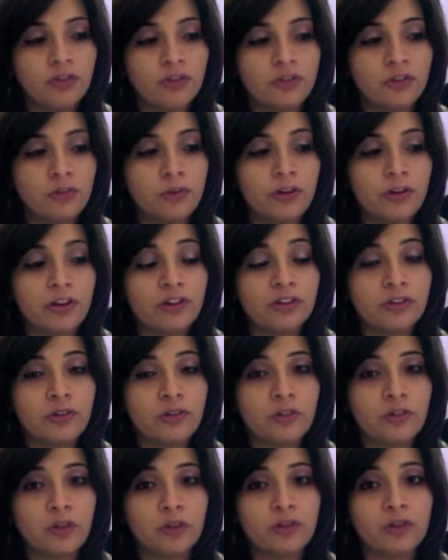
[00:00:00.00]
What you want to
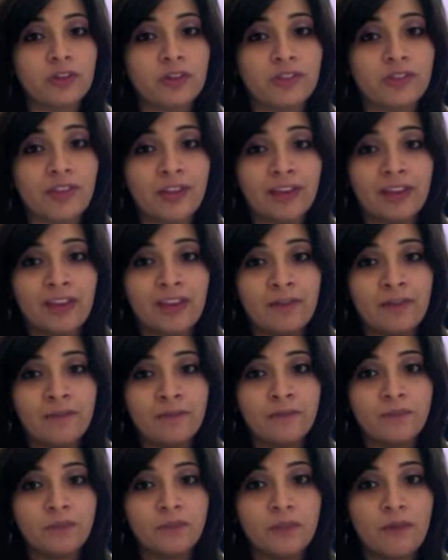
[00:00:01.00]
do is go to
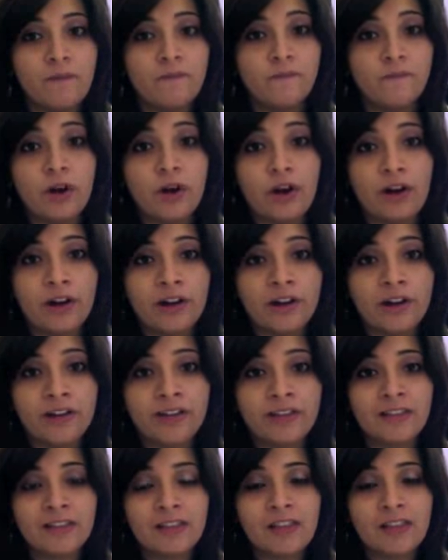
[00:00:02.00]
second,
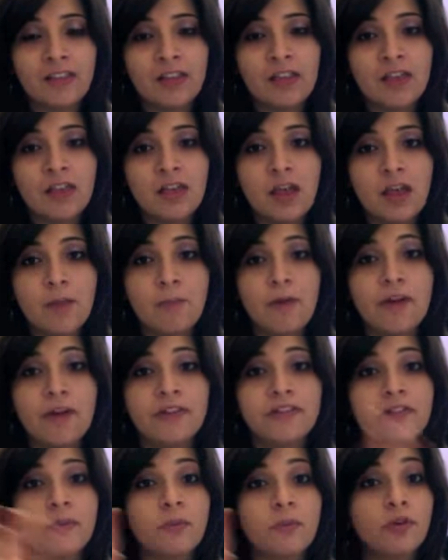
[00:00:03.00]
vars, and
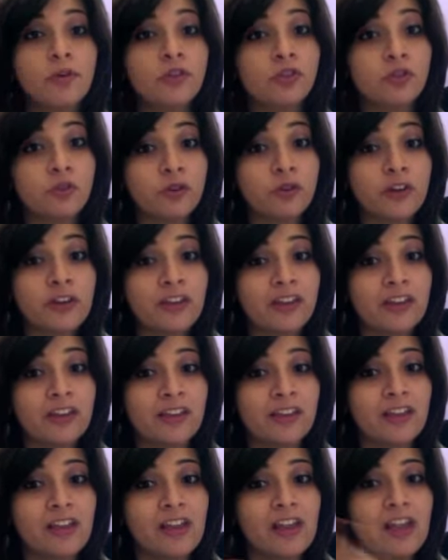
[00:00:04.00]
press number
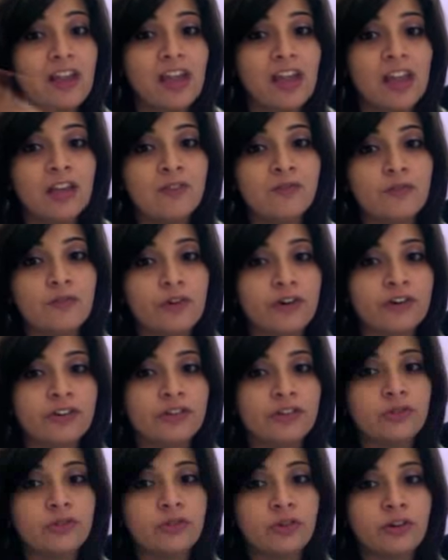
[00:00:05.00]
3,
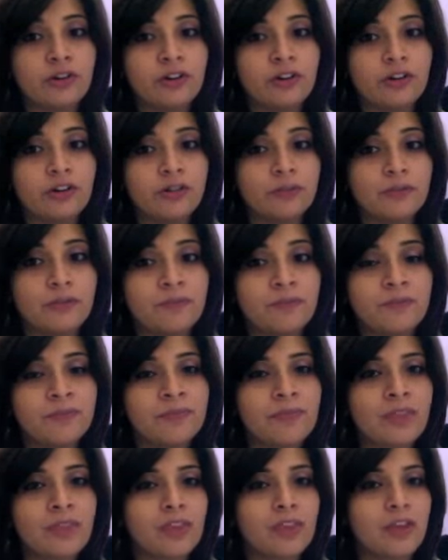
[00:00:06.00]
inverse norm.
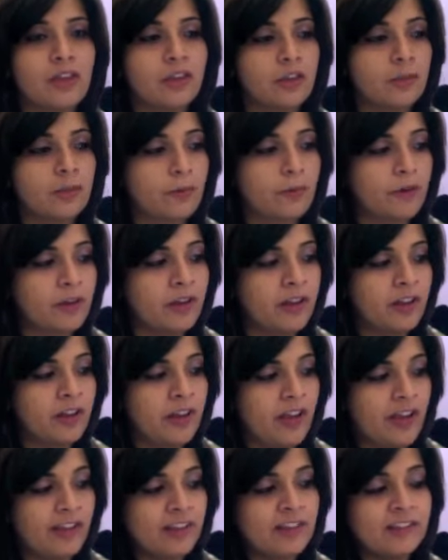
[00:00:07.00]
And you put
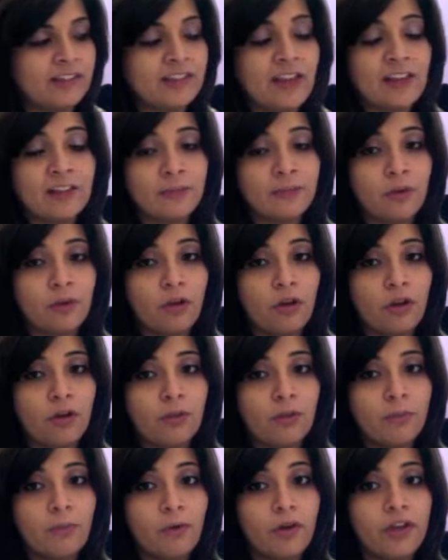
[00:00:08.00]
it as a
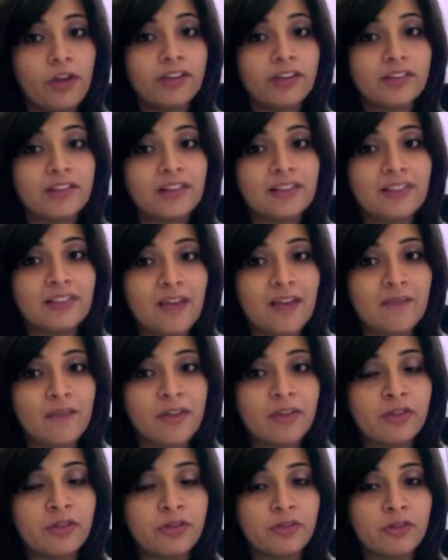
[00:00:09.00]
decimal,
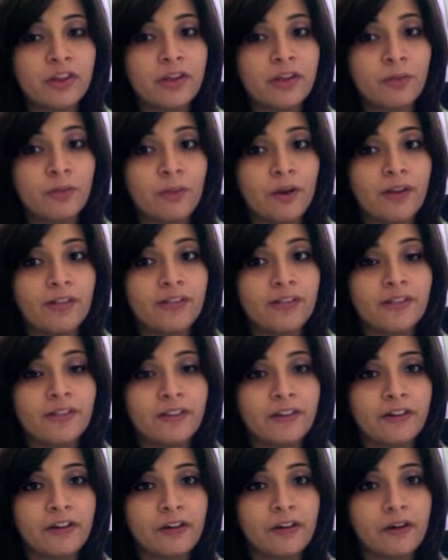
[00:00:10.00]

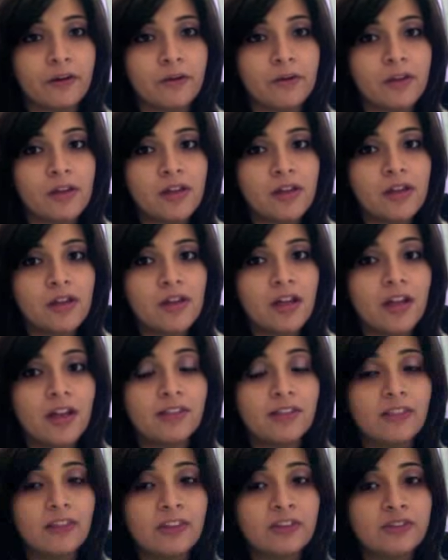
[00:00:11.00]
0.7310.
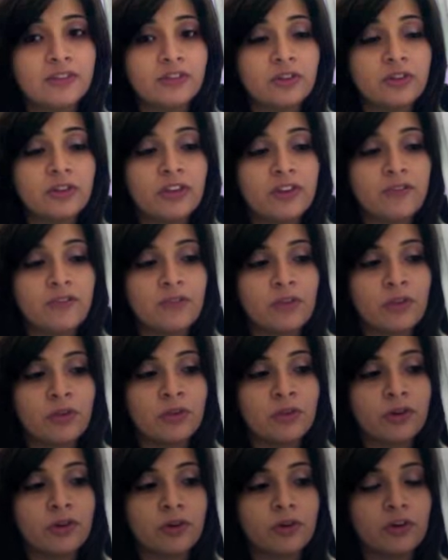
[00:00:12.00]
And this should
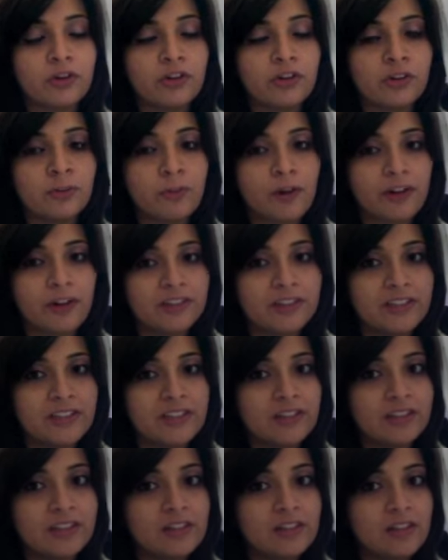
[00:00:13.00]
give you the
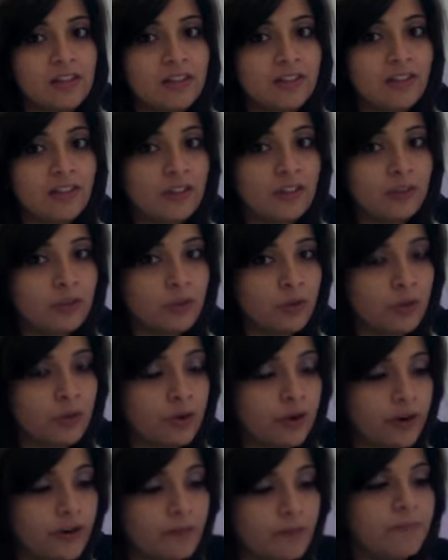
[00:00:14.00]
corresponding
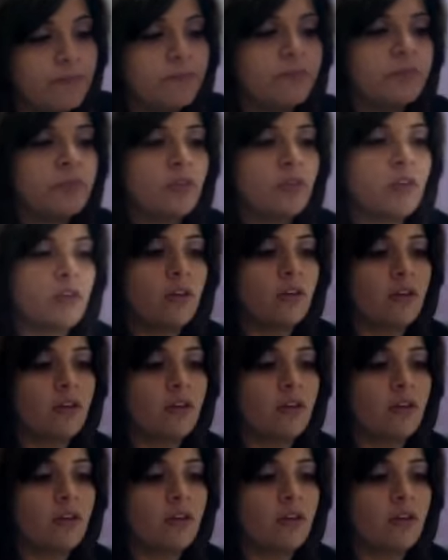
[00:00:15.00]
z-score.